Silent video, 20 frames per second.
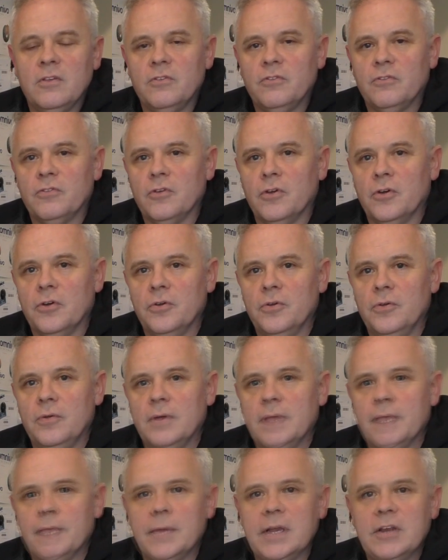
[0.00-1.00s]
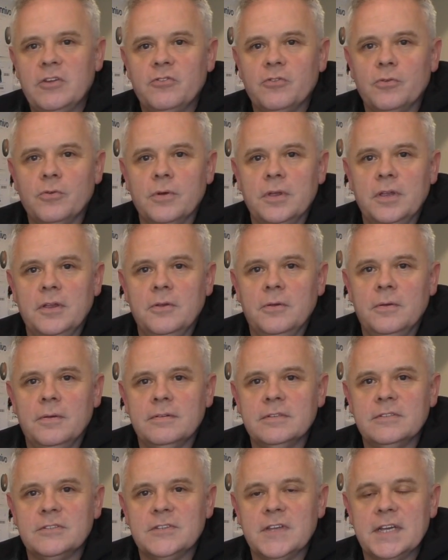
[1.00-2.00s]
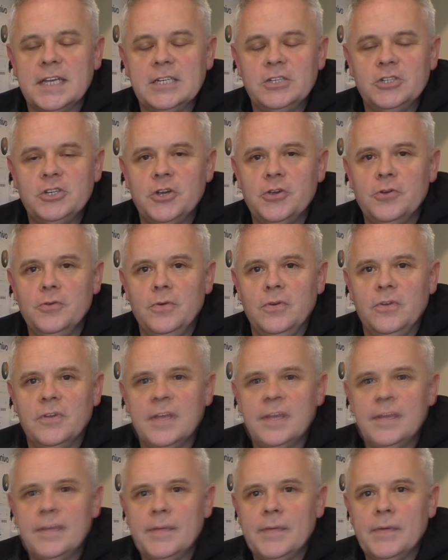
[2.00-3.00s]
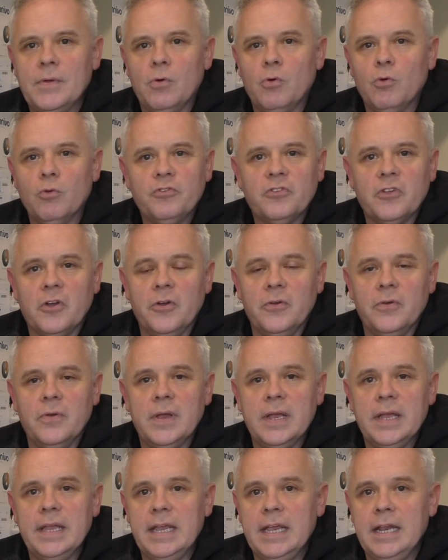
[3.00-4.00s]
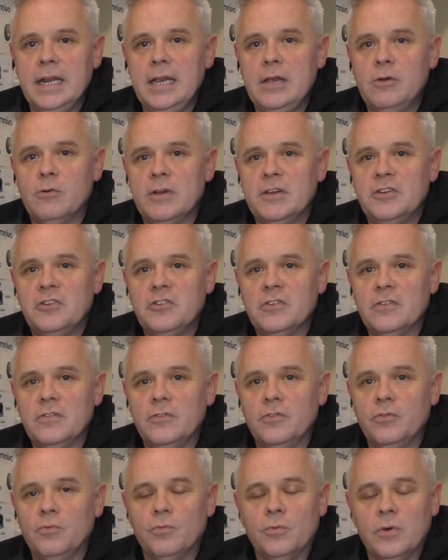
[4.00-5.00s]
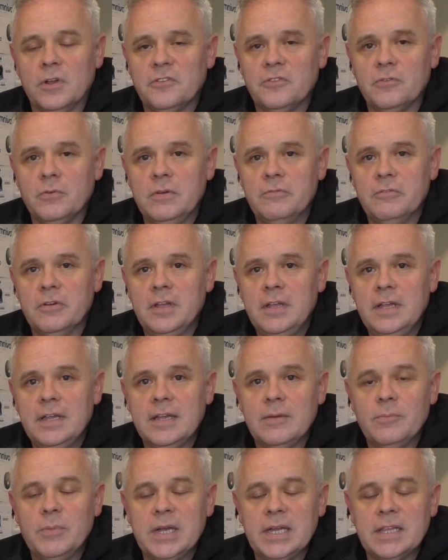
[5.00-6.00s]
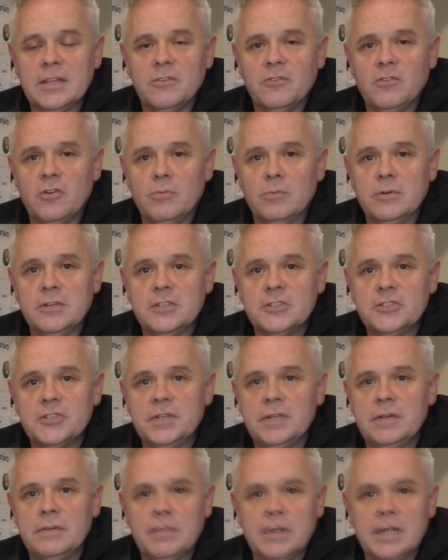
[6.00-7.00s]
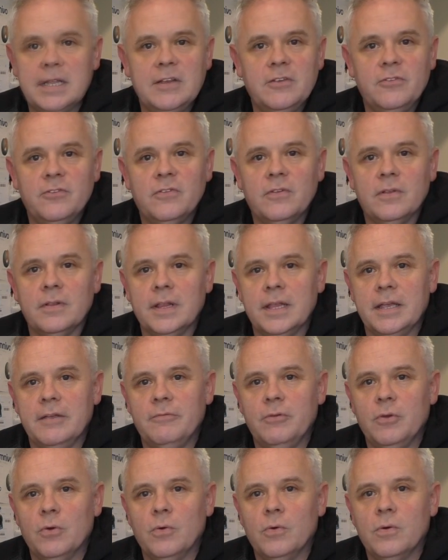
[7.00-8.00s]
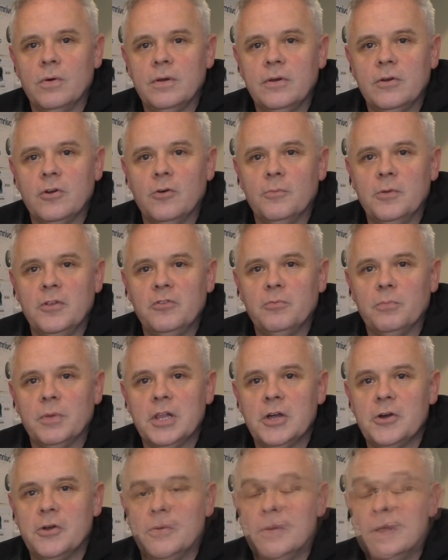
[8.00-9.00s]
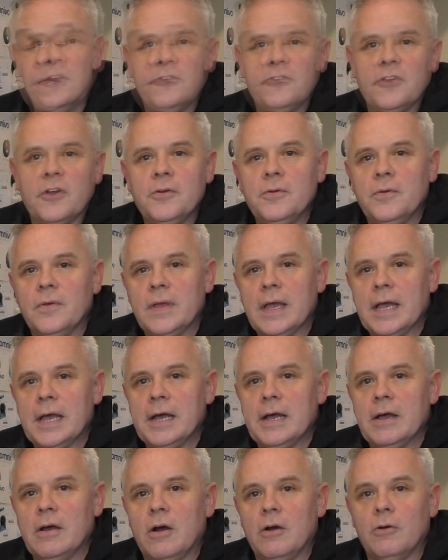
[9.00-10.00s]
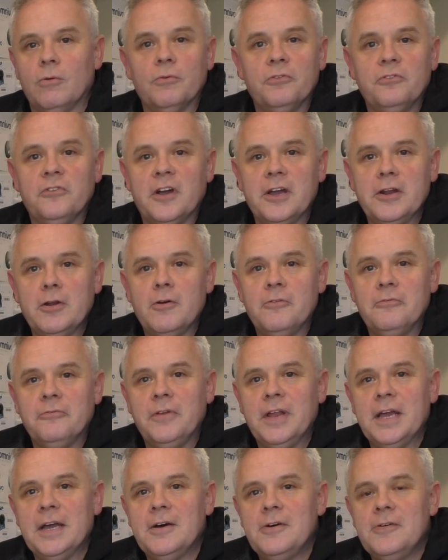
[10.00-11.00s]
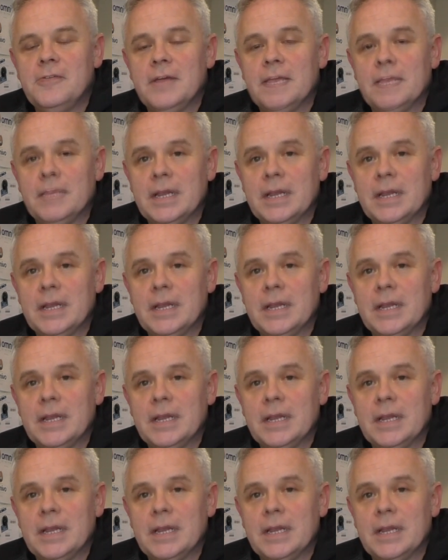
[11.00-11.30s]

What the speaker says: So make sure you stay tuned. Also, any questions whatsoever about this competition, please leave your comments below. So I'll sign off now.